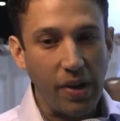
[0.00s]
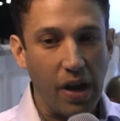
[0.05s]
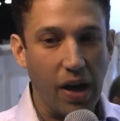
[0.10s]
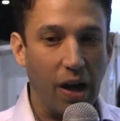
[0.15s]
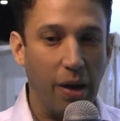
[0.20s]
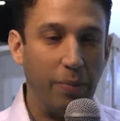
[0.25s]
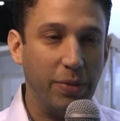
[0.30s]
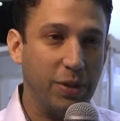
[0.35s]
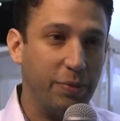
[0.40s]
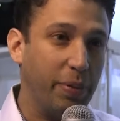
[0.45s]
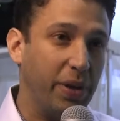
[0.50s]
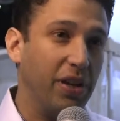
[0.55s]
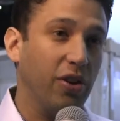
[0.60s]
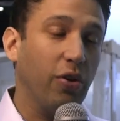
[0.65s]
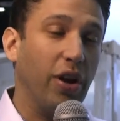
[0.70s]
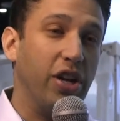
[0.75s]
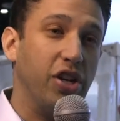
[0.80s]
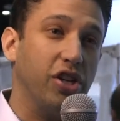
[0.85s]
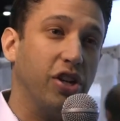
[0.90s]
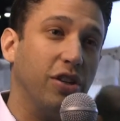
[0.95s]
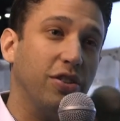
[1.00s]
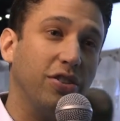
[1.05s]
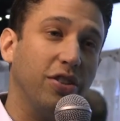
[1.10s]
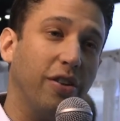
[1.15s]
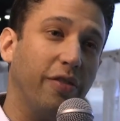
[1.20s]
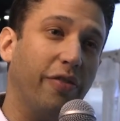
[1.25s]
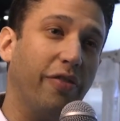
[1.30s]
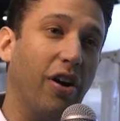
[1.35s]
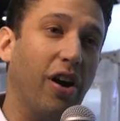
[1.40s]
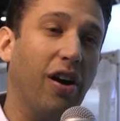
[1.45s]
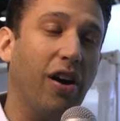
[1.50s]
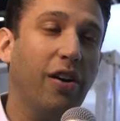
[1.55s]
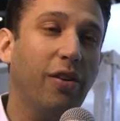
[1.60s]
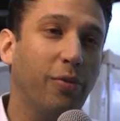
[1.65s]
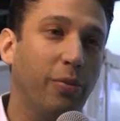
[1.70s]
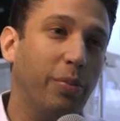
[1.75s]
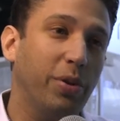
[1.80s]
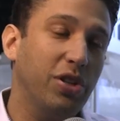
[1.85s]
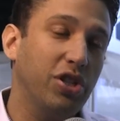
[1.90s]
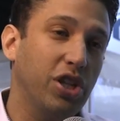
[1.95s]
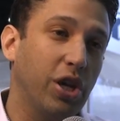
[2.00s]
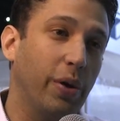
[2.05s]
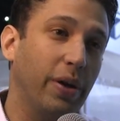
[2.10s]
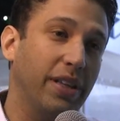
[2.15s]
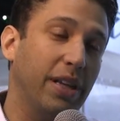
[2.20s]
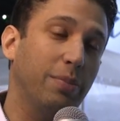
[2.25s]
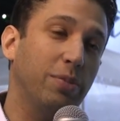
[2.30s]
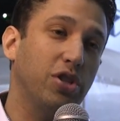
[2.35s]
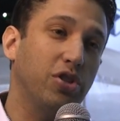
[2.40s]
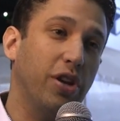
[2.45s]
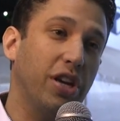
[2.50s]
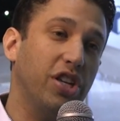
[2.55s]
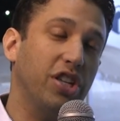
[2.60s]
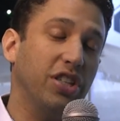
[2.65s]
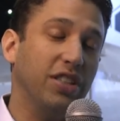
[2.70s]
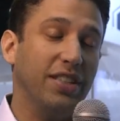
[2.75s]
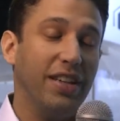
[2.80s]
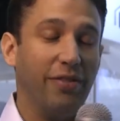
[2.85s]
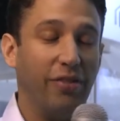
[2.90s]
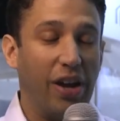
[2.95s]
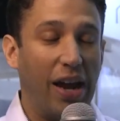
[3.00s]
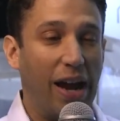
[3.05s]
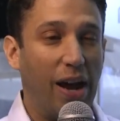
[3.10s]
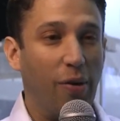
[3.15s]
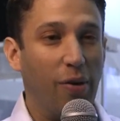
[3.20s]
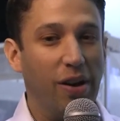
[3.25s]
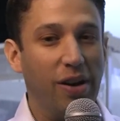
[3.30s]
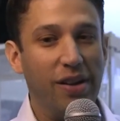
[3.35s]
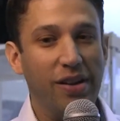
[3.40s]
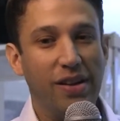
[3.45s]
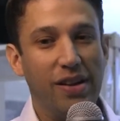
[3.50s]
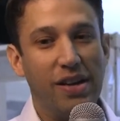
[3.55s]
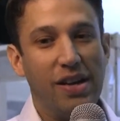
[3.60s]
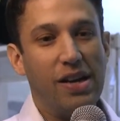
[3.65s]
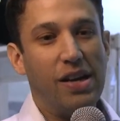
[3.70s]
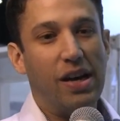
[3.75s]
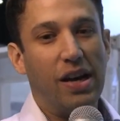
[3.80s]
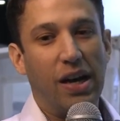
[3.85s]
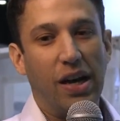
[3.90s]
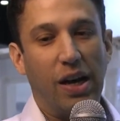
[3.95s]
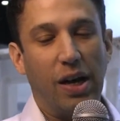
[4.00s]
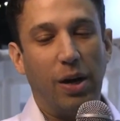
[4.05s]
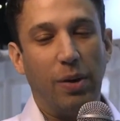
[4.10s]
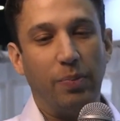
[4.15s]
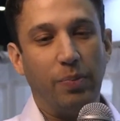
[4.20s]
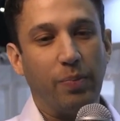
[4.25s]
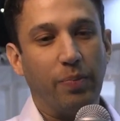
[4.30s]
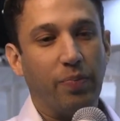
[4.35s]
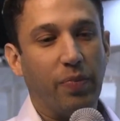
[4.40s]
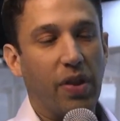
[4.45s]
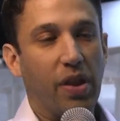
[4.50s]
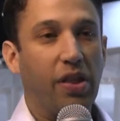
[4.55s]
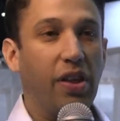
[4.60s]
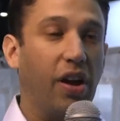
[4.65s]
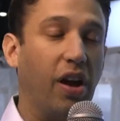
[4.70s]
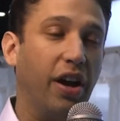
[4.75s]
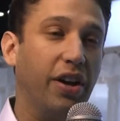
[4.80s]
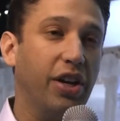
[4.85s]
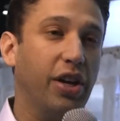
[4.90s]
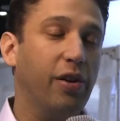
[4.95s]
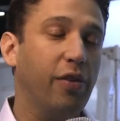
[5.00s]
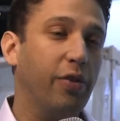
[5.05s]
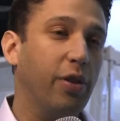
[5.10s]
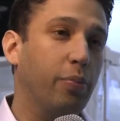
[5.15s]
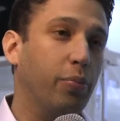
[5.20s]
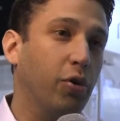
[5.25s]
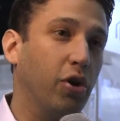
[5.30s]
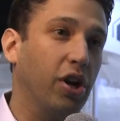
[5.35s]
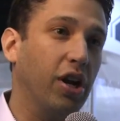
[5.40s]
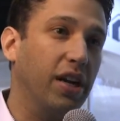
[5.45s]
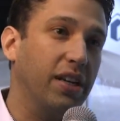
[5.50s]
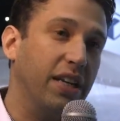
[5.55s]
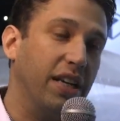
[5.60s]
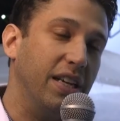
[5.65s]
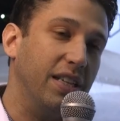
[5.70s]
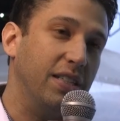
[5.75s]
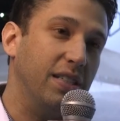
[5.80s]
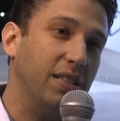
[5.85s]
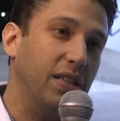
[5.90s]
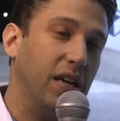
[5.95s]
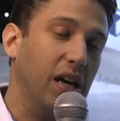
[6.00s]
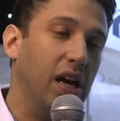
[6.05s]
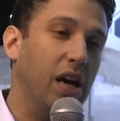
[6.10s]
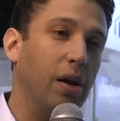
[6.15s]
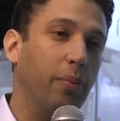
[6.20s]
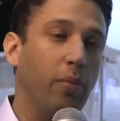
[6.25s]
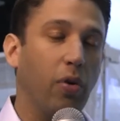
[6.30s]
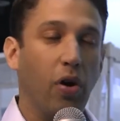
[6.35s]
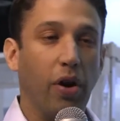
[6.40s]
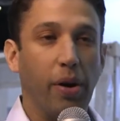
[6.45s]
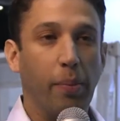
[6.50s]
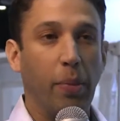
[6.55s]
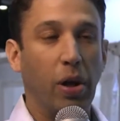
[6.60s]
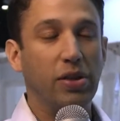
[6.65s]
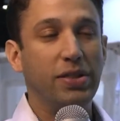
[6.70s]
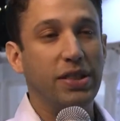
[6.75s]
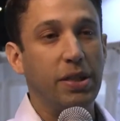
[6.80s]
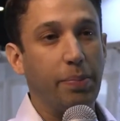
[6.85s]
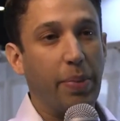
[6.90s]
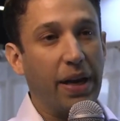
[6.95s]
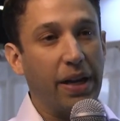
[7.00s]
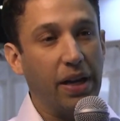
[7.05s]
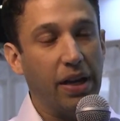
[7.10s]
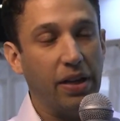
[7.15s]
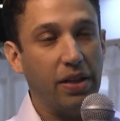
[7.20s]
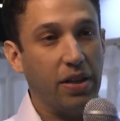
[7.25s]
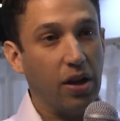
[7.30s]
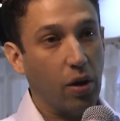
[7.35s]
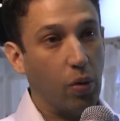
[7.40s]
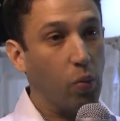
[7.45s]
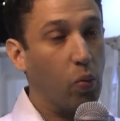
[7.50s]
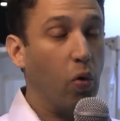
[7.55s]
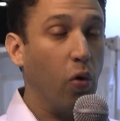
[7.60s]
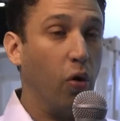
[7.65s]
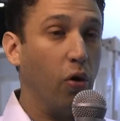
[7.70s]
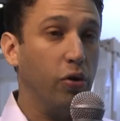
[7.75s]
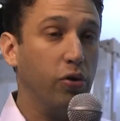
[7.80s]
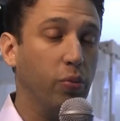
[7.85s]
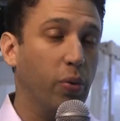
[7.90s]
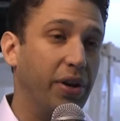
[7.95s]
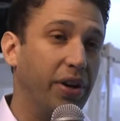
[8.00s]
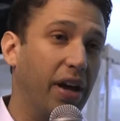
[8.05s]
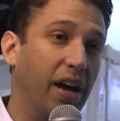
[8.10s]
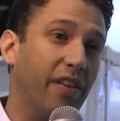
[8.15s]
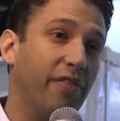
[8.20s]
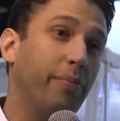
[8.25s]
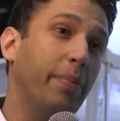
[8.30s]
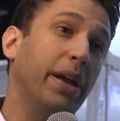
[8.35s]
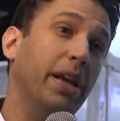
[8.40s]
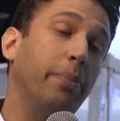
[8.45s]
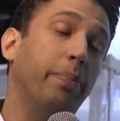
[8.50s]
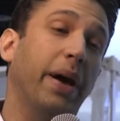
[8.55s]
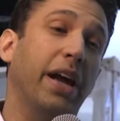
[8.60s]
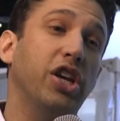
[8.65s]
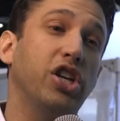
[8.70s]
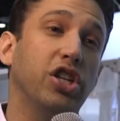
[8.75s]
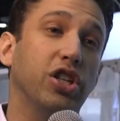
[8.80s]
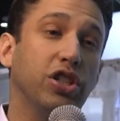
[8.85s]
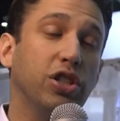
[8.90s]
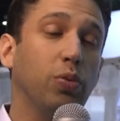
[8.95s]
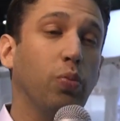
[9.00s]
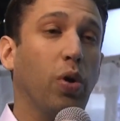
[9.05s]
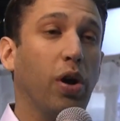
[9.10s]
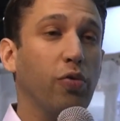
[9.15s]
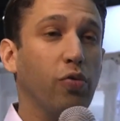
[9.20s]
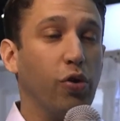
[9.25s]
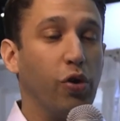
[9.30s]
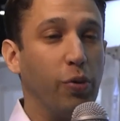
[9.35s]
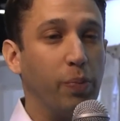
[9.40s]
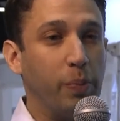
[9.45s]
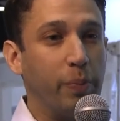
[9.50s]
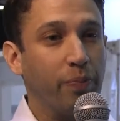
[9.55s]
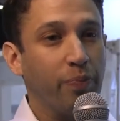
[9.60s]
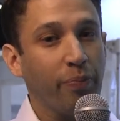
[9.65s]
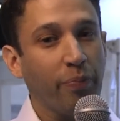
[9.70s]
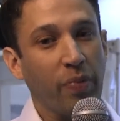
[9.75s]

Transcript: Um, it's been a great show so far. We've been showing demonstrations every hour. Um, the idea of the product is um, on a multi-bedded ward, when you have many patients in one room,